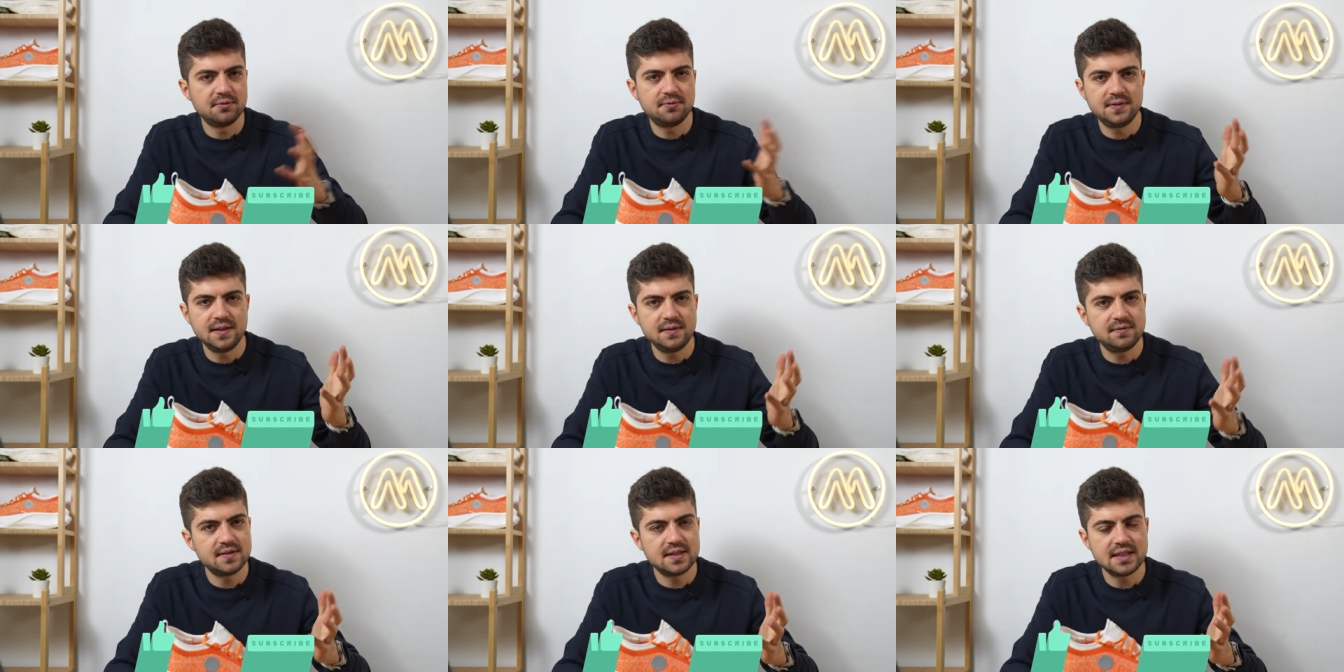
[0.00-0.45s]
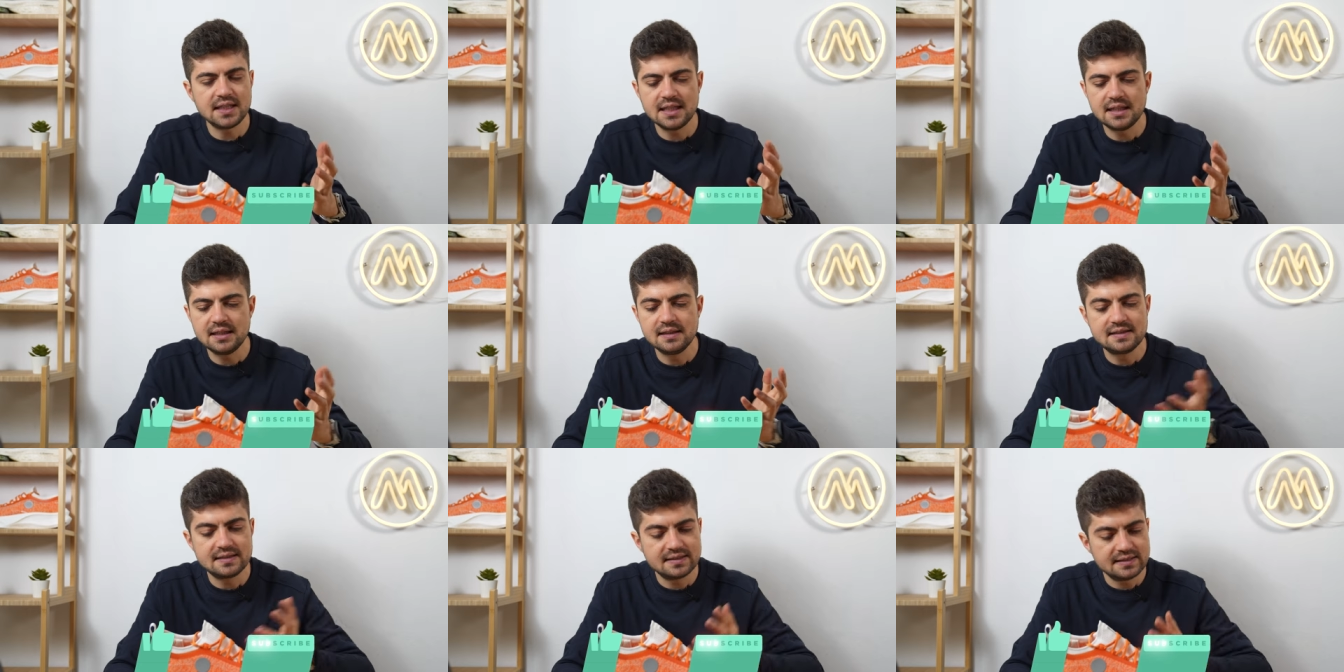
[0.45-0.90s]

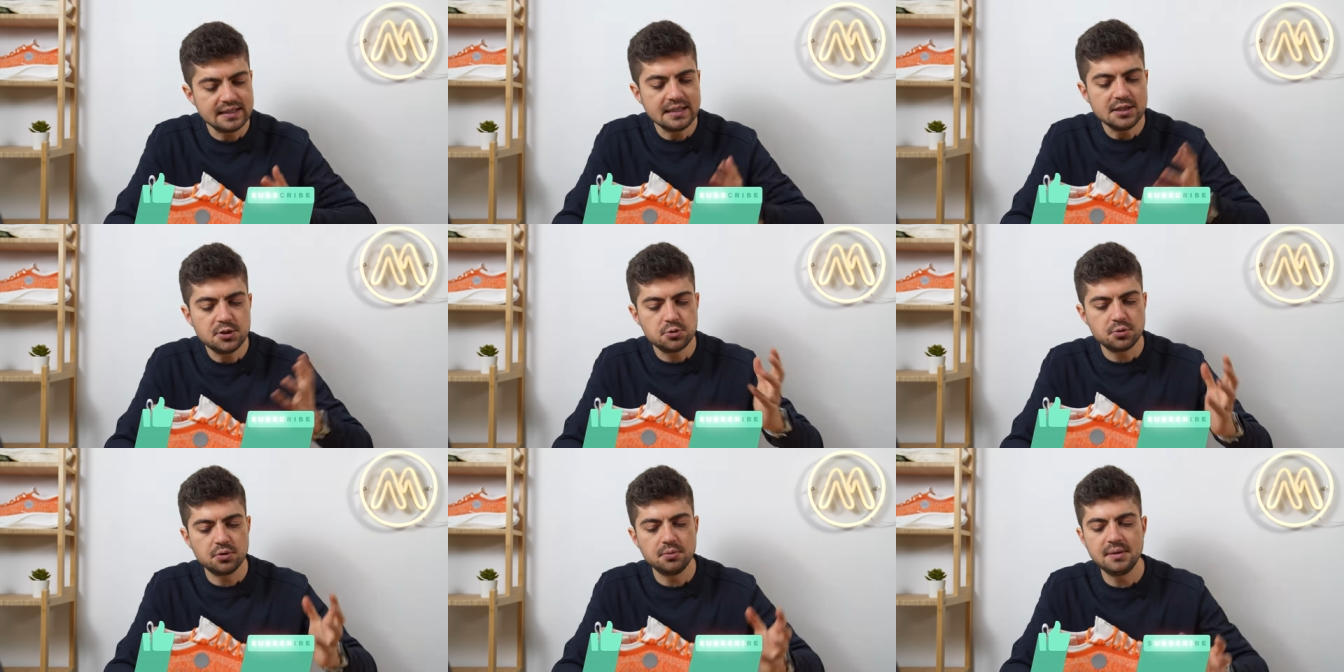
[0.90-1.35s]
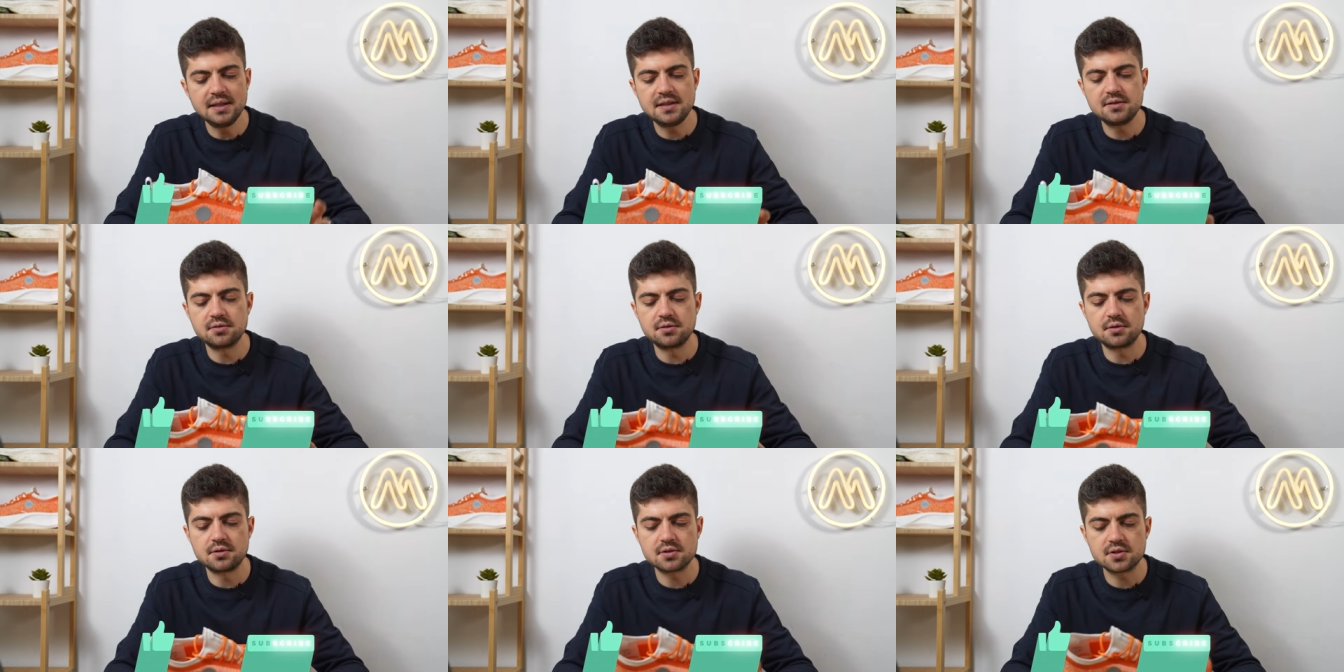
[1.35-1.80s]
fifty C
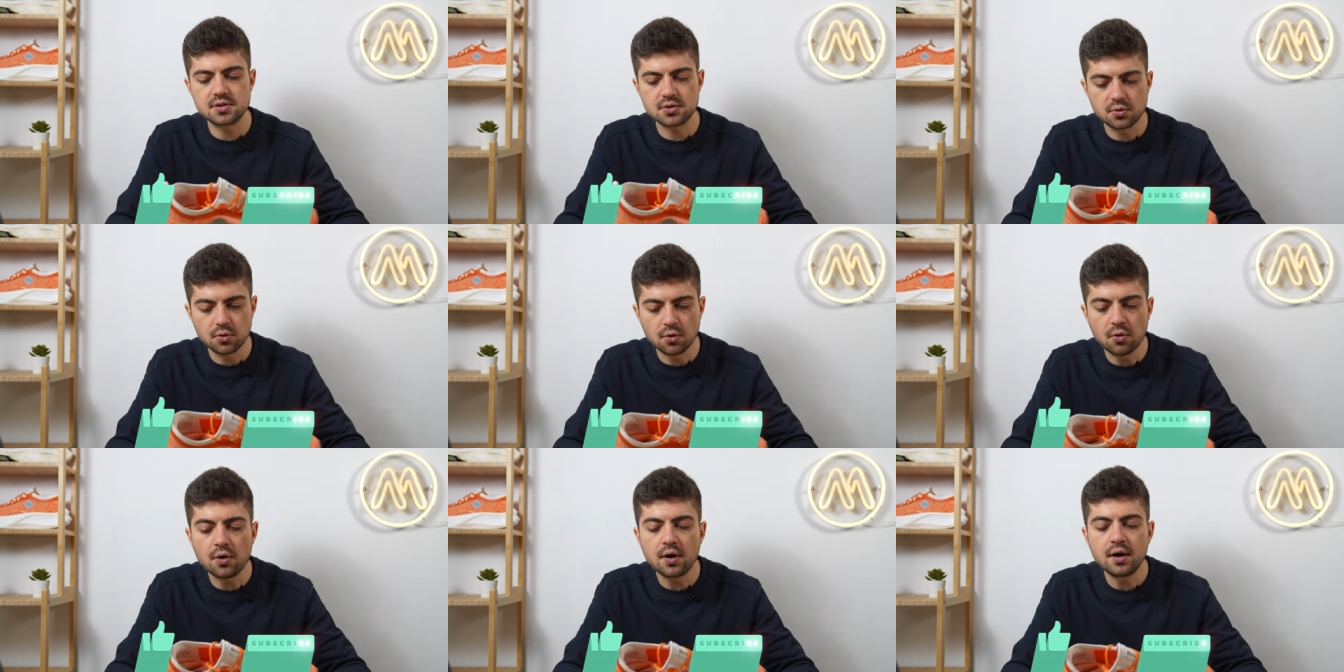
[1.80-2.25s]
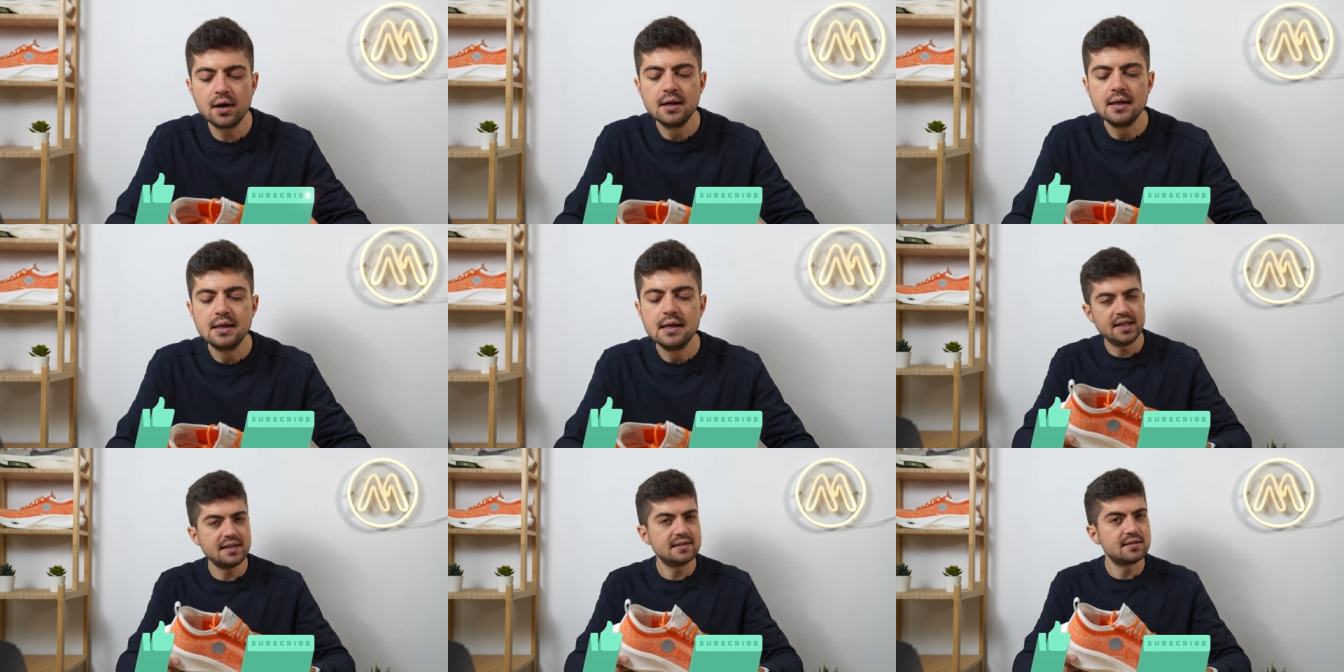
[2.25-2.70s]
durometer score,
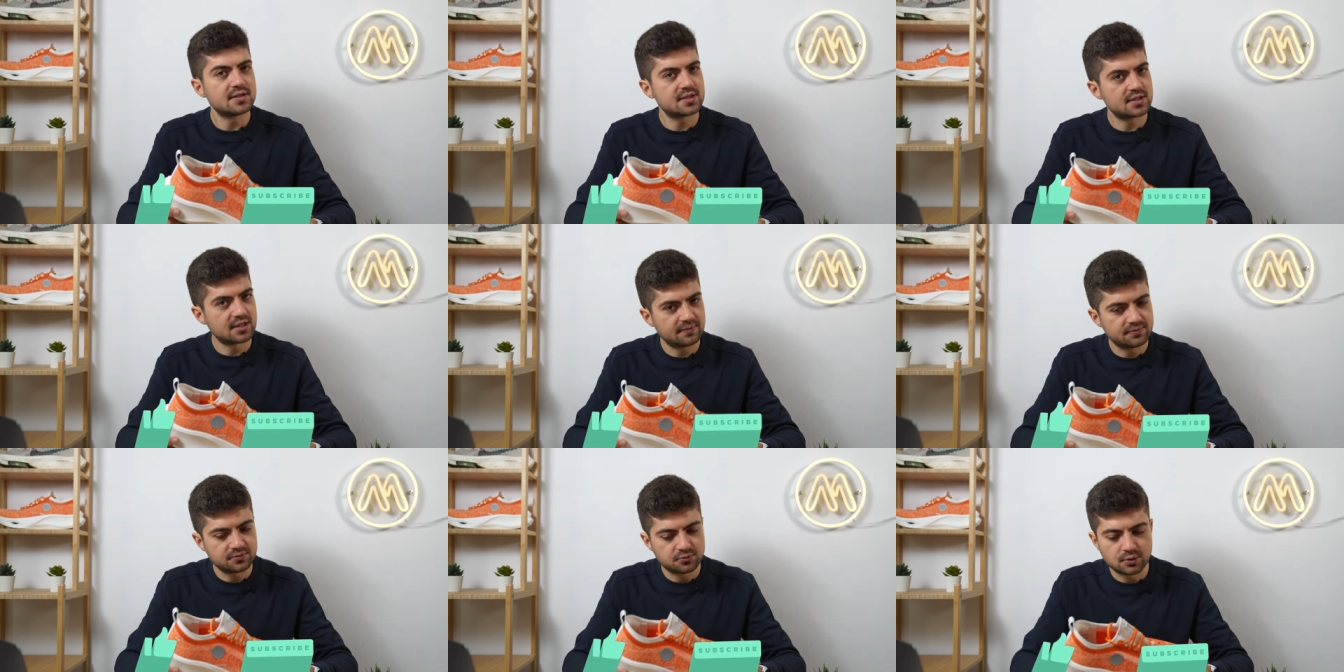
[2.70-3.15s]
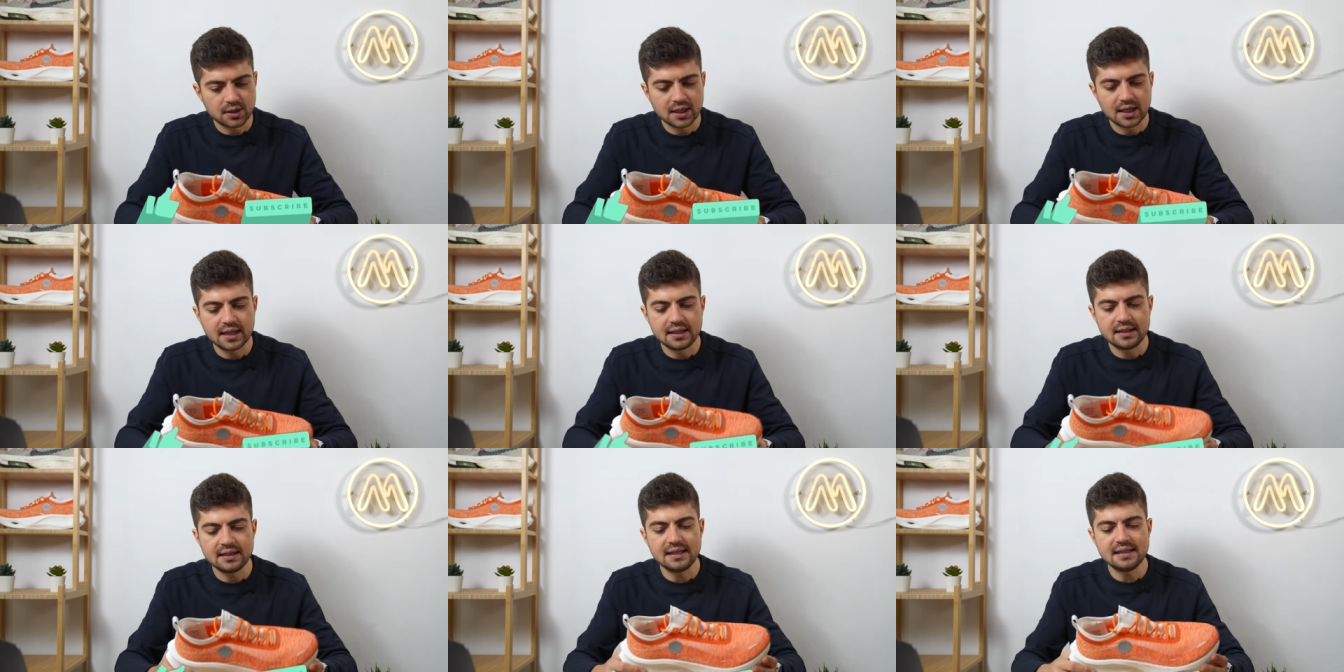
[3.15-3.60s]
but it's a soft ride.